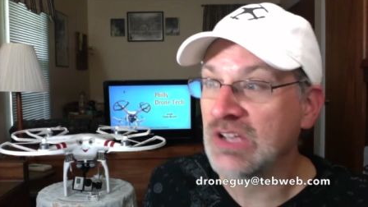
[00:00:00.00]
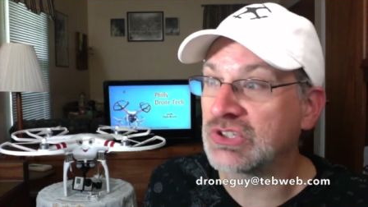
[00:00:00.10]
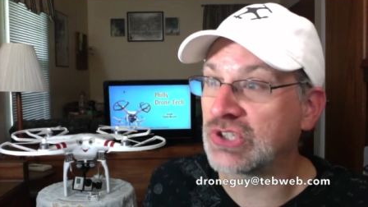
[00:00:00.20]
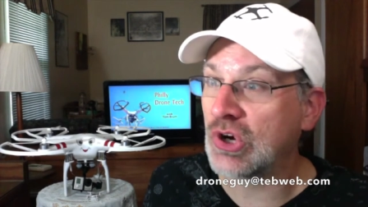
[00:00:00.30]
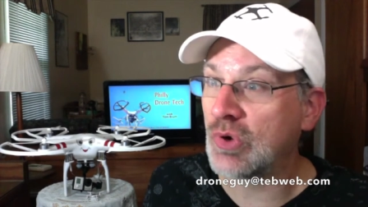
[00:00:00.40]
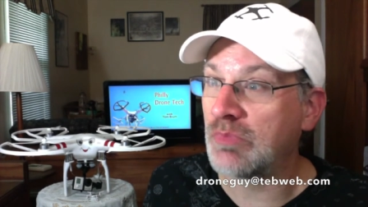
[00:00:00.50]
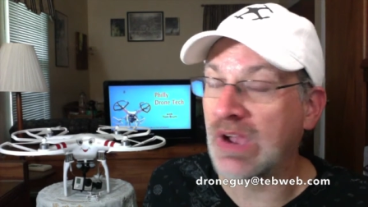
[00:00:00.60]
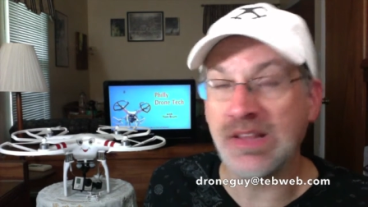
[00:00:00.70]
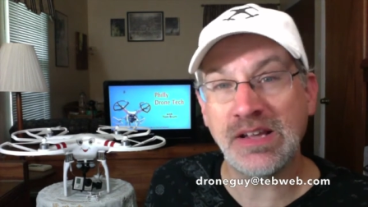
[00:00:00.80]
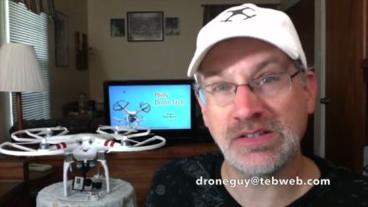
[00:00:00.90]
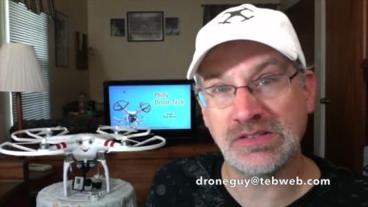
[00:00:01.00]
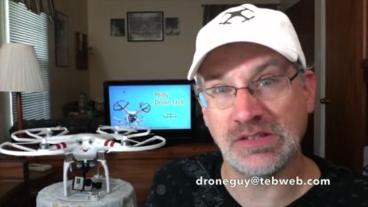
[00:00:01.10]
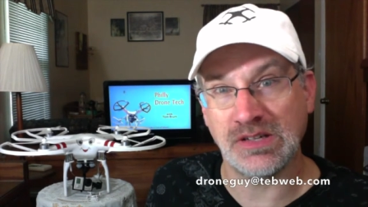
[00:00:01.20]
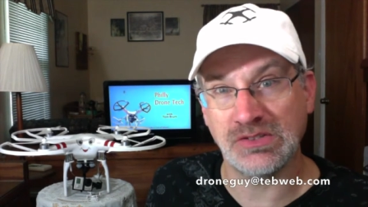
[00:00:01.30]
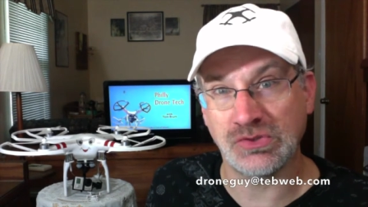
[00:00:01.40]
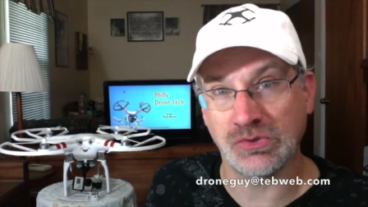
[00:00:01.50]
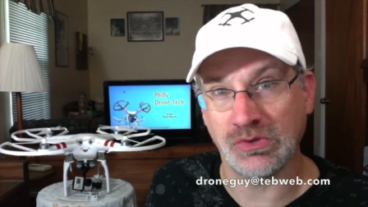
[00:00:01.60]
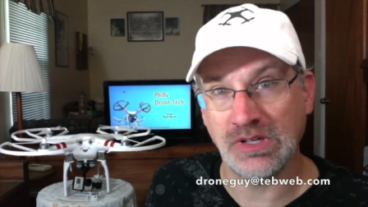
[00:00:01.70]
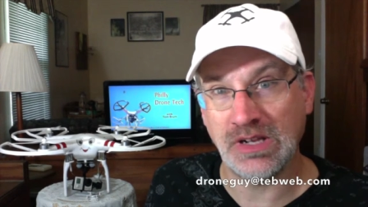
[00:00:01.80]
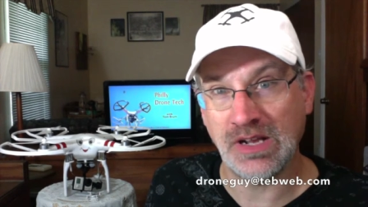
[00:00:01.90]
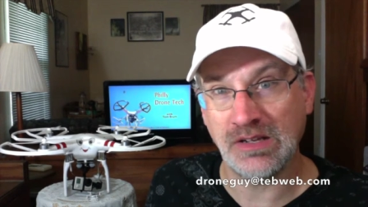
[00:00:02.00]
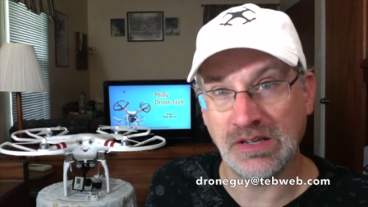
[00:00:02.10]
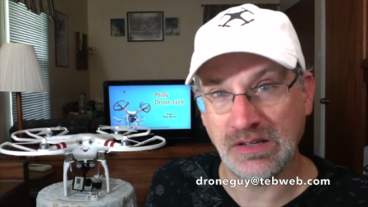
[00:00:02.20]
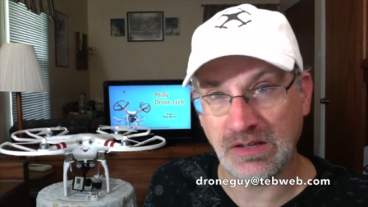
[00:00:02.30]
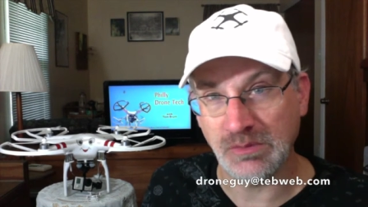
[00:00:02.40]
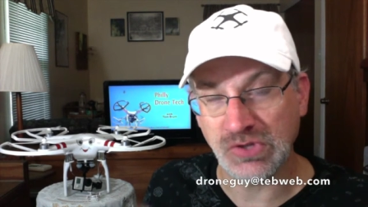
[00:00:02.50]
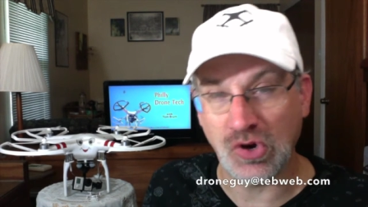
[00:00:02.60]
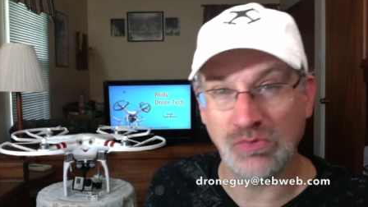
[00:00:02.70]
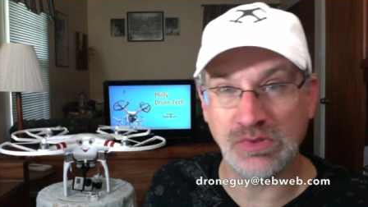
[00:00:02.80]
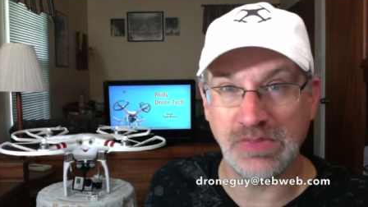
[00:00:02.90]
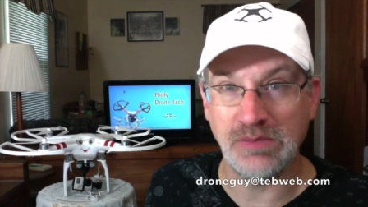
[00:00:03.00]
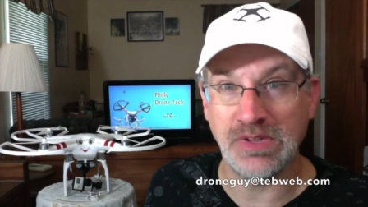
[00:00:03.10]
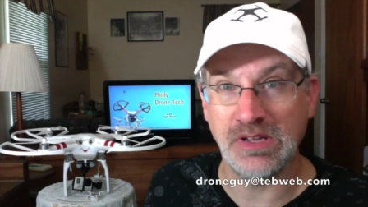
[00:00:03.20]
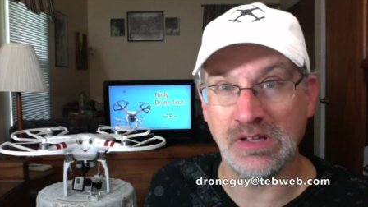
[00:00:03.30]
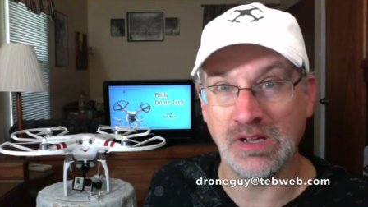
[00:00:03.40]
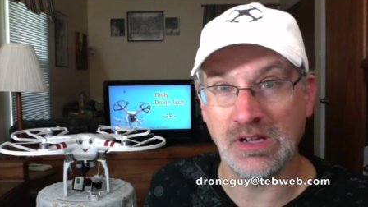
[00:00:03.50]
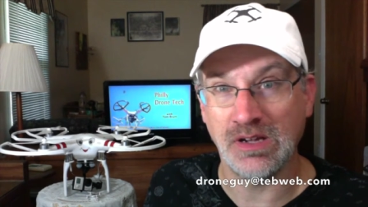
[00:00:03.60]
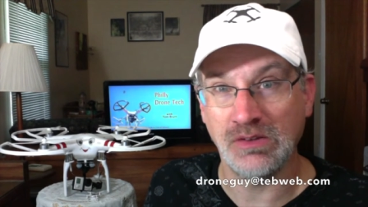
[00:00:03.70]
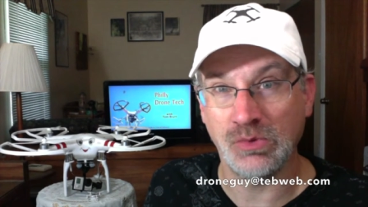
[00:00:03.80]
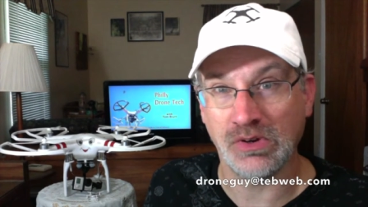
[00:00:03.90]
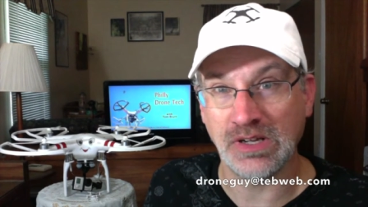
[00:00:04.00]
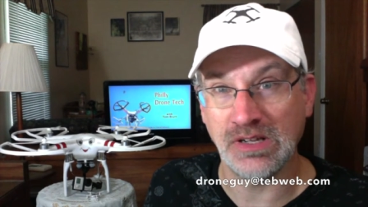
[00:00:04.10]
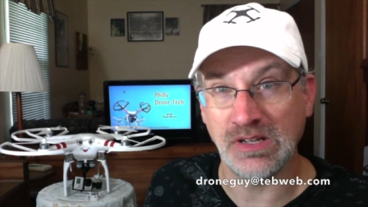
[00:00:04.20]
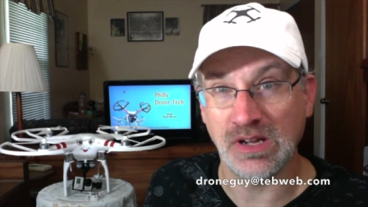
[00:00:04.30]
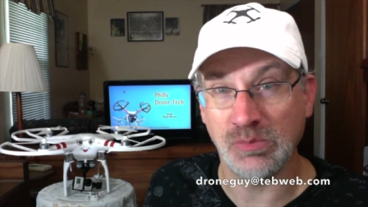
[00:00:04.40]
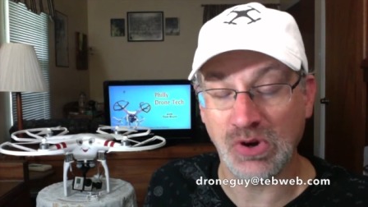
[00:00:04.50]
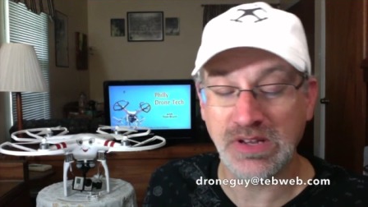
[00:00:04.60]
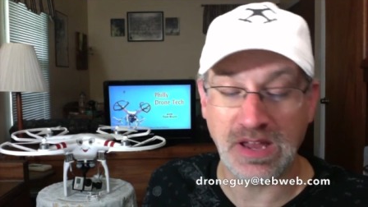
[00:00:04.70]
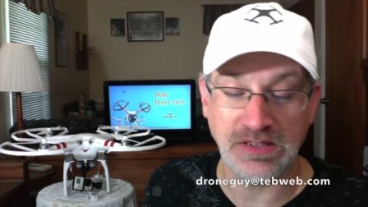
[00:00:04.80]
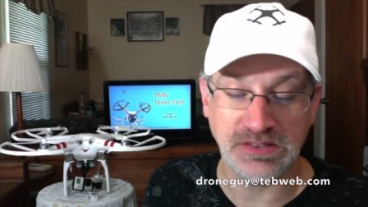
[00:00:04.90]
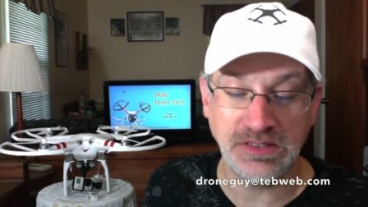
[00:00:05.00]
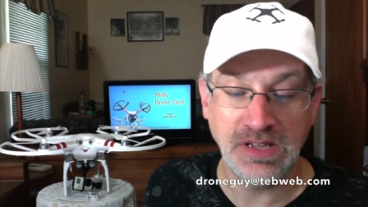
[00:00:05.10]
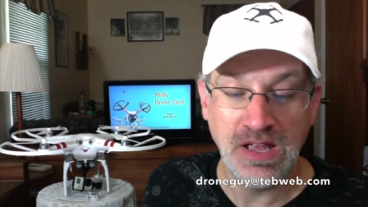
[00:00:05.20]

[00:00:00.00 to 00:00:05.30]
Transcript: So my next story, that it comes home to me being working in broadcasting.